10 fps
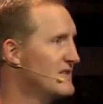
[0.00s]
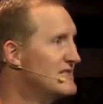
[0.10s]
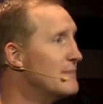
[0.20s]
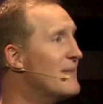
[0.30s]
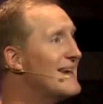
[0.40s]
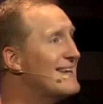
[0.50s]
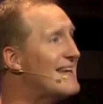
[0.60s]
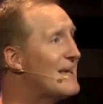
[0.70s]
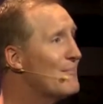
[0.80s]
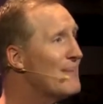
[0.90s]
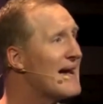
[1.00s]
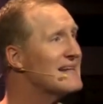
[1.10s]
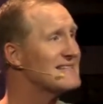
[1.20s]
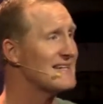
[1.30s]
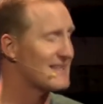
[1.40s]
to make an
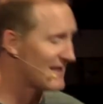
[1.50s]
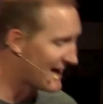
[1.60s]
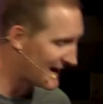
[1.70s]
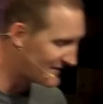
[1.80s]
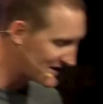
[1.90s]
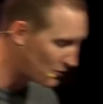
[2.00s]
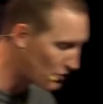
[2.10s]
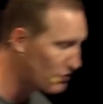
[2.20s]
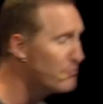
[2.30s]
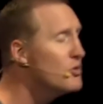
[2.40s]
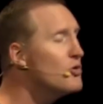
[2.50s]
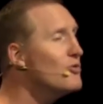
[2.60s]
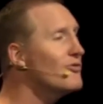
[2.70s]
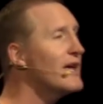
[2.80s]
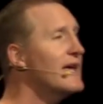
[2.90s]
impact in lives in order to
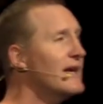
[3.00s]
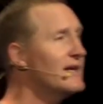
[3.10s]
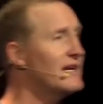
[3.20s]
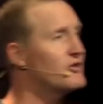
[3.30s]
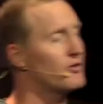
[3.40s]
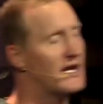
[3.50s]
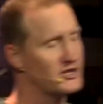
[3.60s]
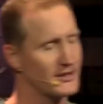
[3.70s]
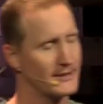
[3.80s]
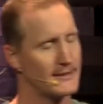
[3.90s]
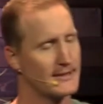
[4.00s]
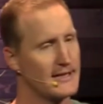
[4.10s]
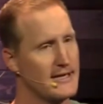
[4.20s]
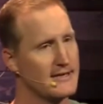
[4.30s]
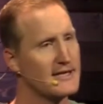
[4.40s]
move in a direction.
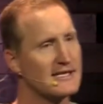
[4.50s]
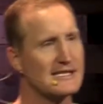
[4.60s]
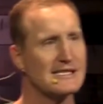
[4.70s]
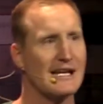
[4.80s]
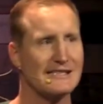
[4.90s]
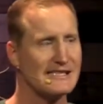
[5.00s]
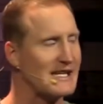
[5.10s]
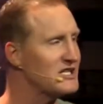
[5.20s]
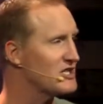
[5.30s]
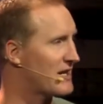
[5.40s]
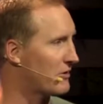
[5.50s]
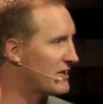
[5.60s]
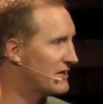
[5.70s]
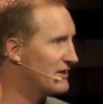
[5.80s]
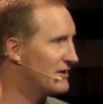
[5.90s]
That this is not stationary.